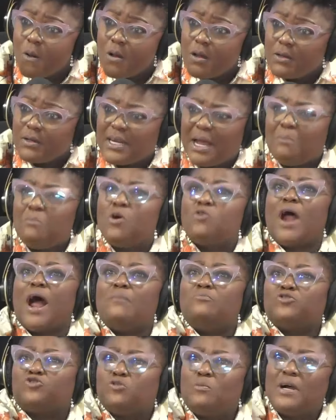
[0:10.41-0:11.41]
Not
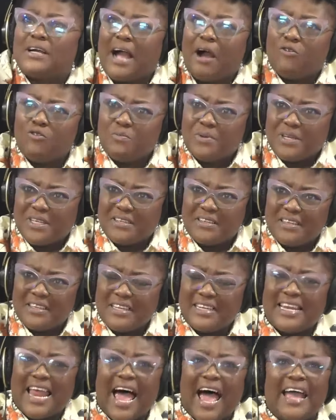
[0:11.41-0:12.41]
Mukramo Sumakahubi.
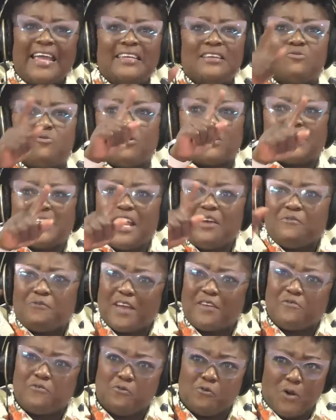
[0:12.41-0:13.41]
Lie you could say
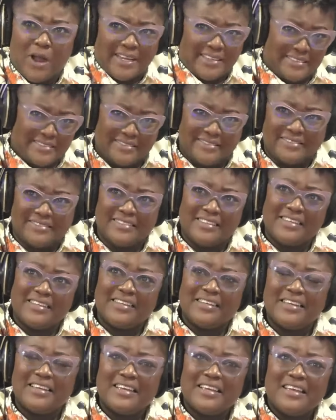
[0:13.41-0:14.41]
5-1.
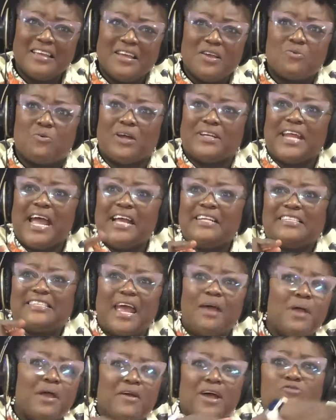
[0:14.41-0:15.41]
Could I
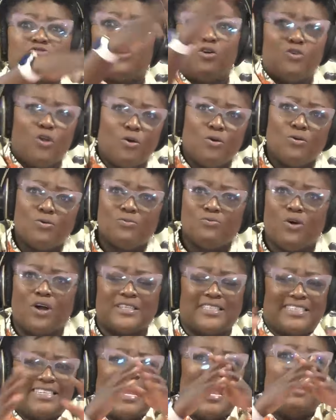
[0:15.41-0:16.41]
say, be her solo?
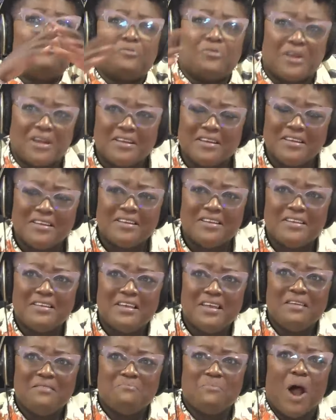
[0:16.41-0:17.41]
What's Yari?
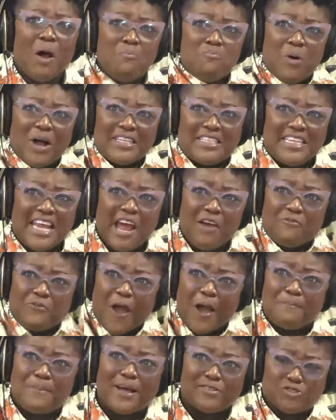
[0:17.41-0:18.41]
Mumbo dear
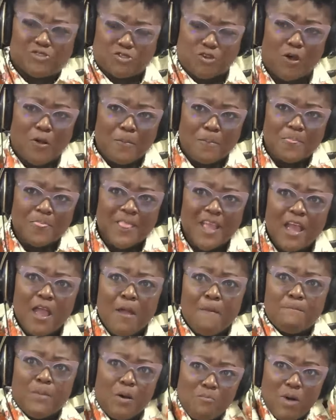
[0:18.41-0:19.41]
Fabasso,
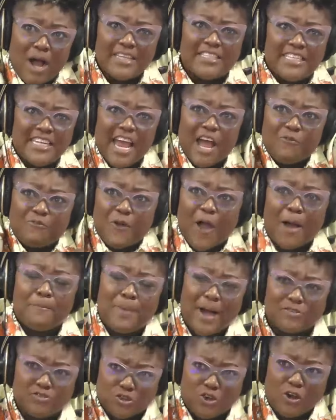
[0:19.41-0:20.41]
Mumbo dear
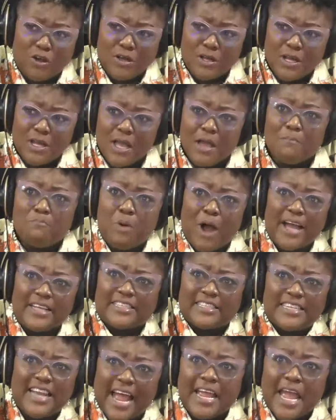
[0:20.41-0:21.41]
Fabasso,
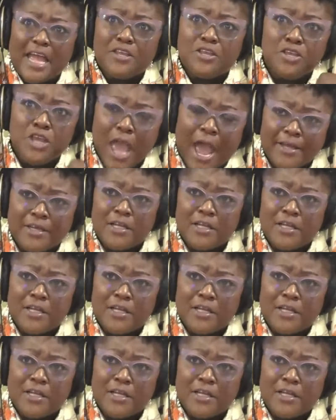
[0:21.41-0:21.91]
boys nigh a year,